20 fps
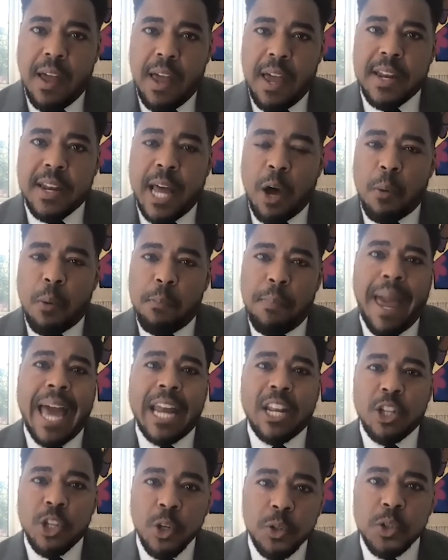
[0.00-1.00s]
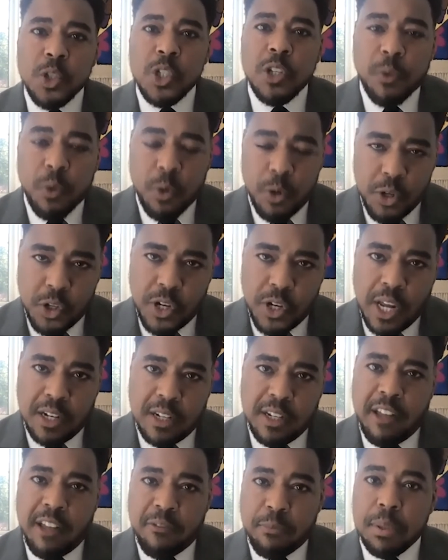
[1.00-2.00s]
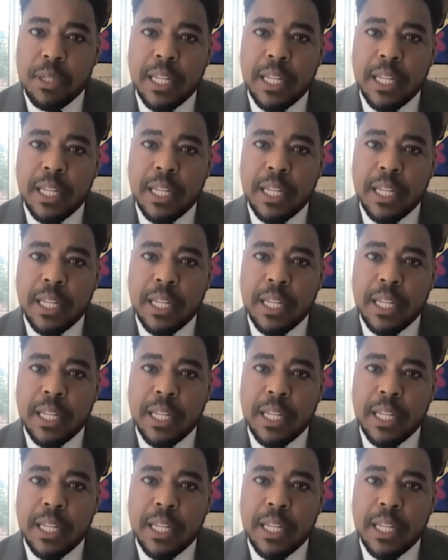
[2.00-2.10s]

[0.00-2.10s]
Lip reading: and how bad uses of Christianity have